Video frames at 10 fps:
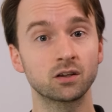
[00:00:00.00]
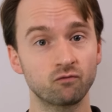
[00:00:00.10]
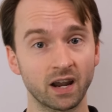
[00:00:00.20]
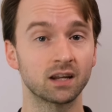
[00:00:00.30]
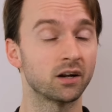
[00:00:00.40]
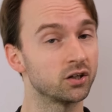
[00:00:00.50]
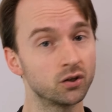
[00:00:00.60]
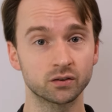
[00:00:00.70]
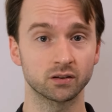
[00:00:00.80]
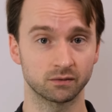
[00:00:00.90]
the regular
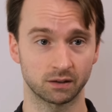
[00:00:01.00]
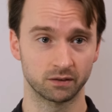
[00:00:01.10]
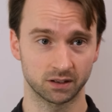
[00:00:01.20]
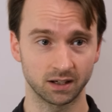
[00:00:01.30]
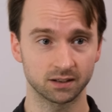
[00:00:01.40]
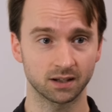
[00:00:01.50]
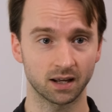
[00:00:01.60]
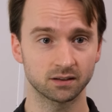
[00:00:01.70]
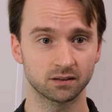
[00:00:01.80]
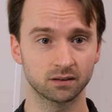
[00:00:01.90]
users of different
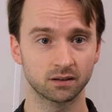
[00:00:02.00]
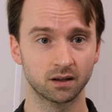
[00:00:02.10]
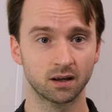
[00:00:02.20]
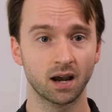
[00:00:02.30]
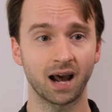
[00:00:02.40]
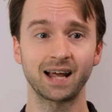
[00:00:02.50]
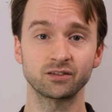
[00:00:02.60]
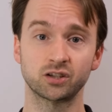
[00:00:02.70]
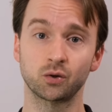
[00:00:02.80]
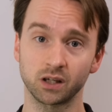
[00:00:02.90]
datasets allows
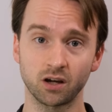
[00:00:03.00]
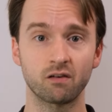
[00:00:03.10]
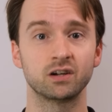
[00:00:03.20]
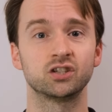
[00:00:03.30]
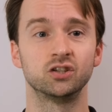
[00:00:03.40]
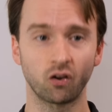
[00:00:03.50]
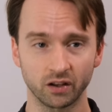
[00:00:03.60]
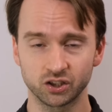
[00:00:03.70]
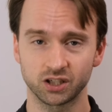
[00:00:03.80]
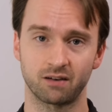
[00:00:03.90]
us to encourage
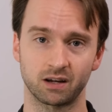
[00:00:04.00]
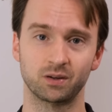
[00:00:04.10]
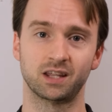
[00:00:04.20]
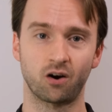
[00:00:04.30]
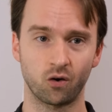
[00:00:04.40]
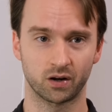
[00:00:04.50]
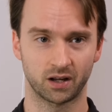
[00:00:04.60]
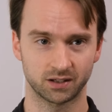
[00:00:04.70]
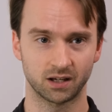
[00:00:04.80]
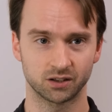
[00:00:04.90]
knowledge sharing within our
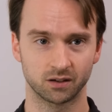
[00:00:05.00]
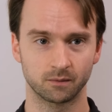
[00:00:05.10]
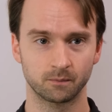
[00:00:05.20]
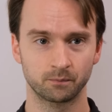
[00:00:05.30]
organization